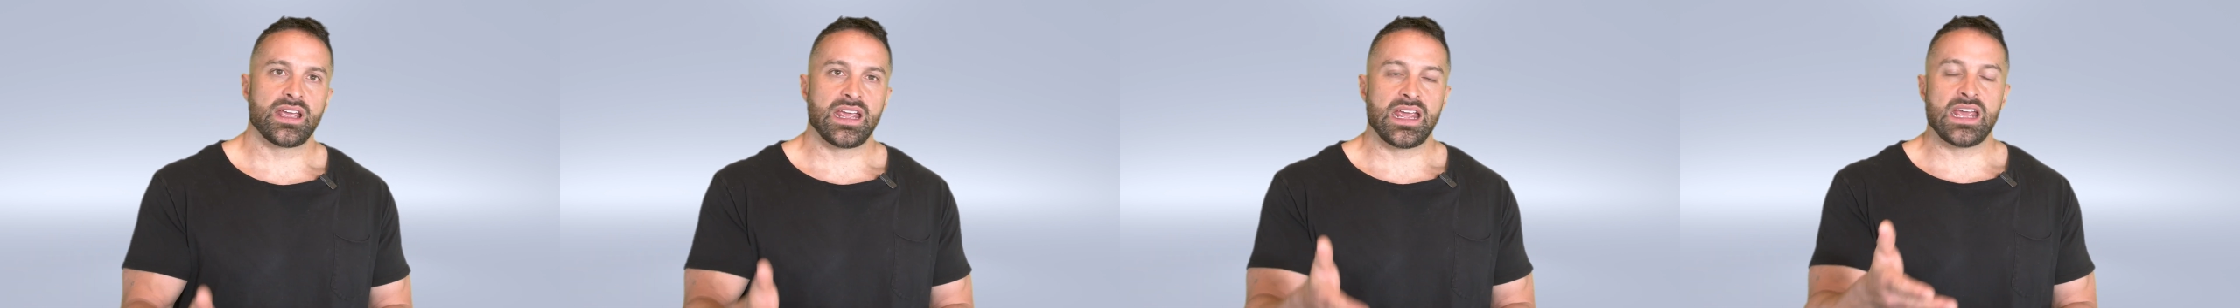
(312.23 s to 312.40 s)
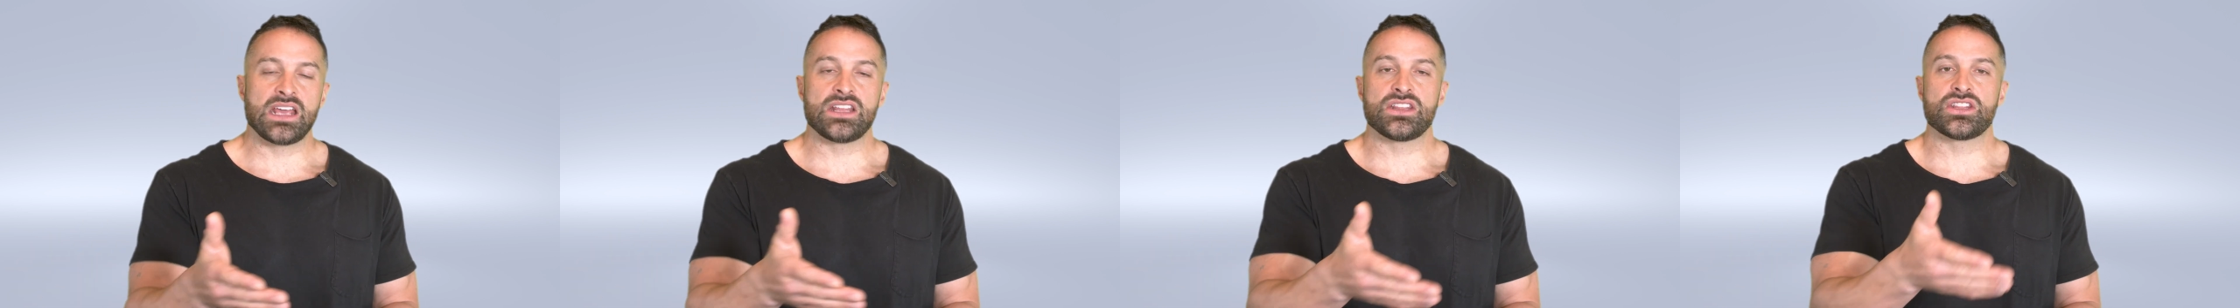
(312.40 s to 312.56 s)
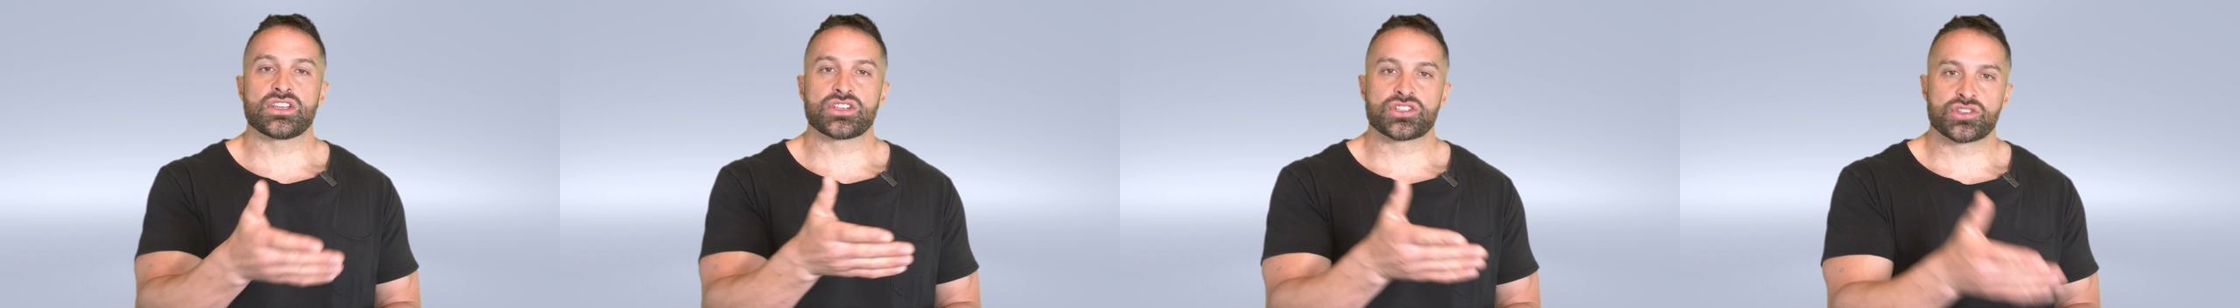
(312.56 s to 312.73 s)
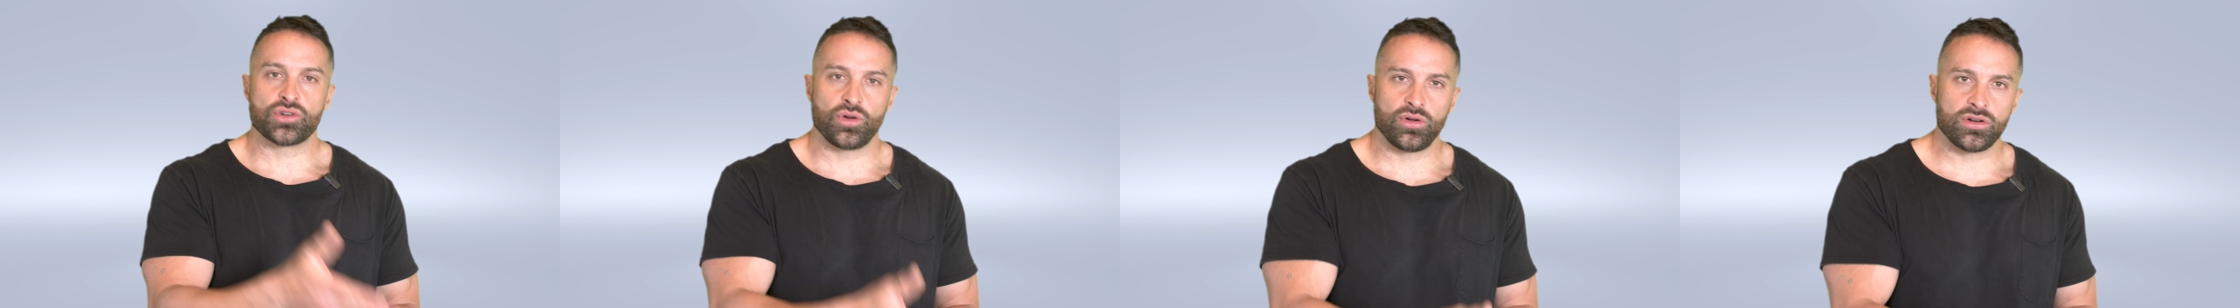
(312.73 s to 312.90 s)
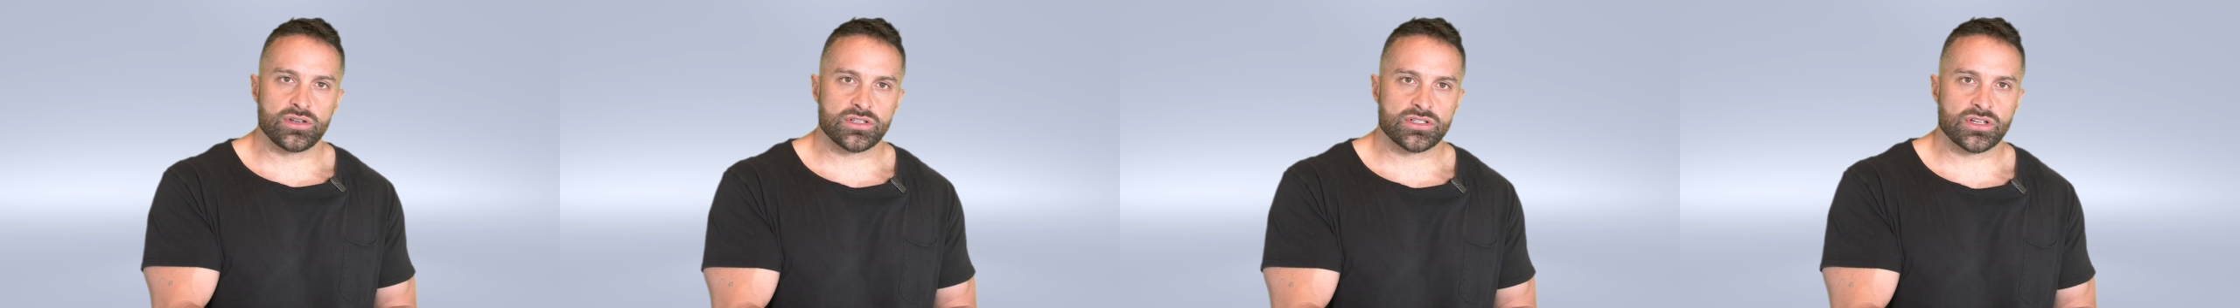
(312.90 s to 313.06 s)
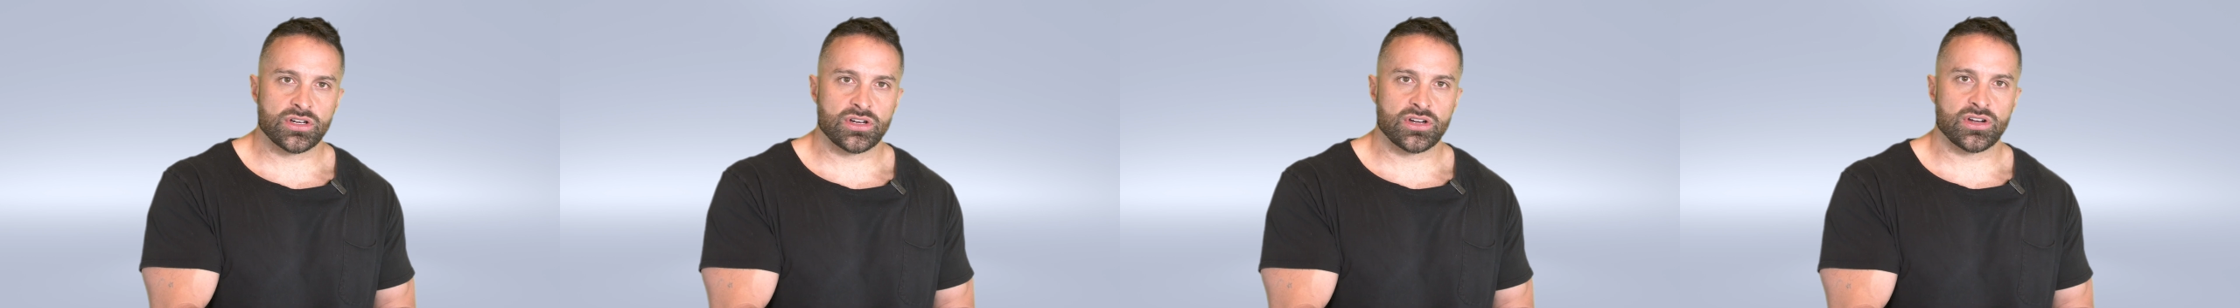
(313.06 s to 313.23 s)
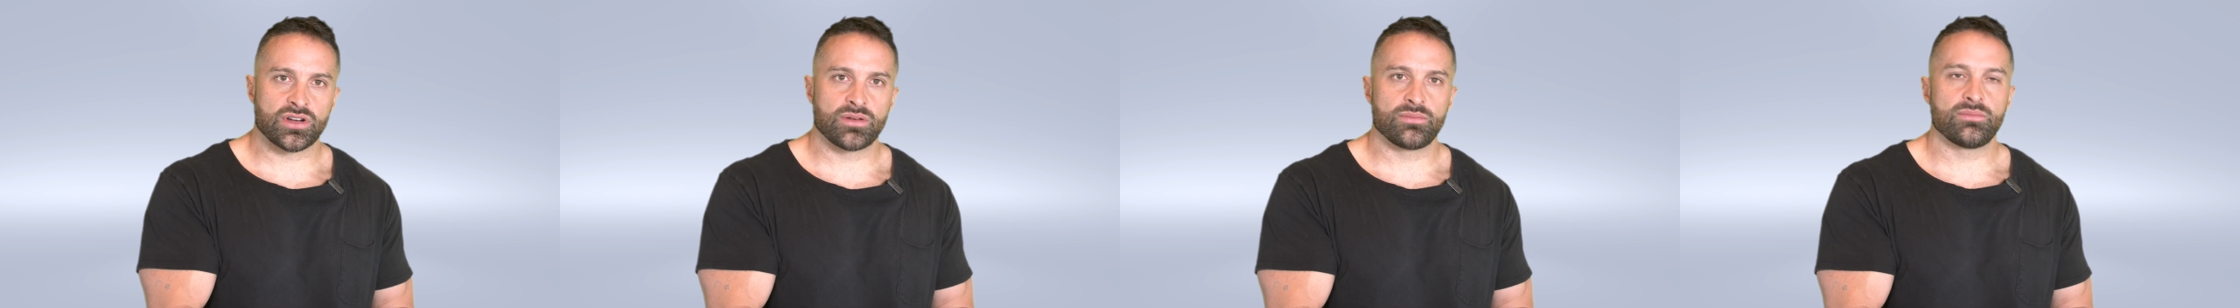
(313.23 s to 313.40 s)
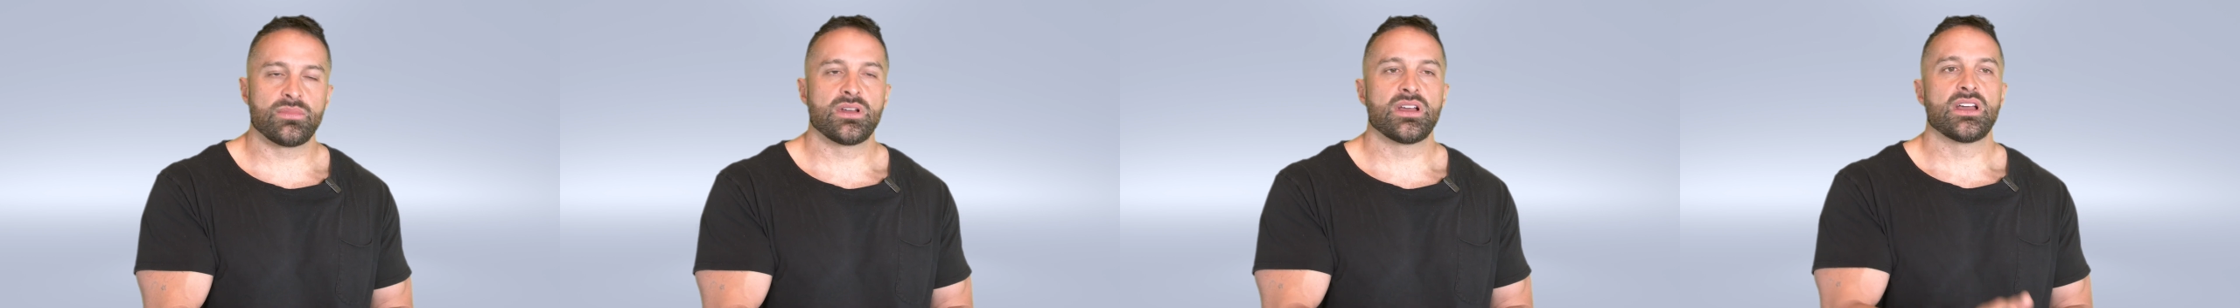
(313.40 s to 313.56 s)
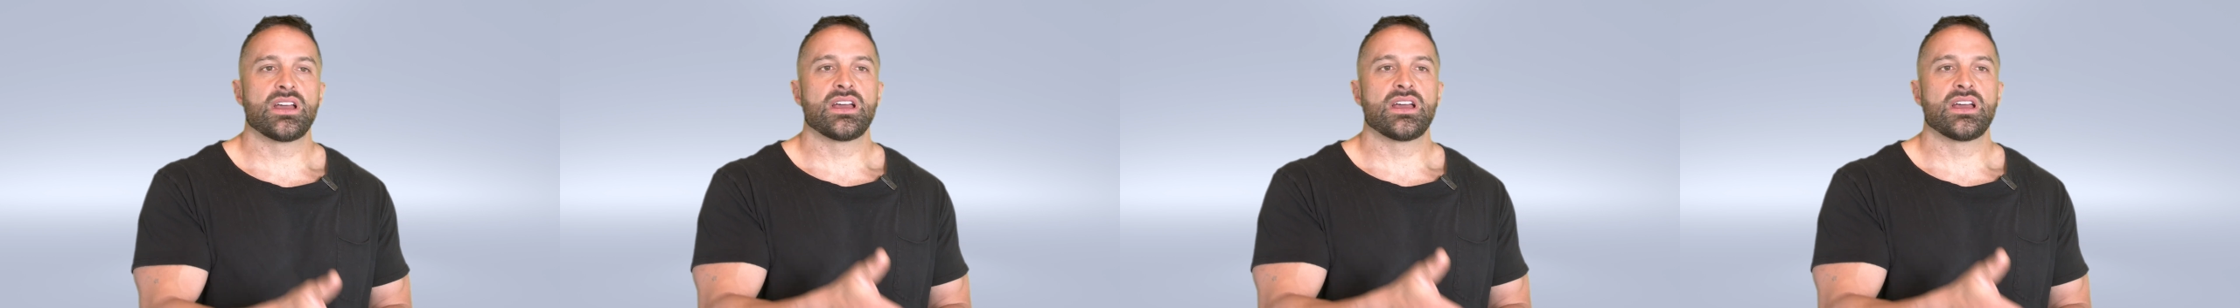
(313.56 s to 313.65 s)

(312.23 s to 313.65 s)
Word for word: in the short term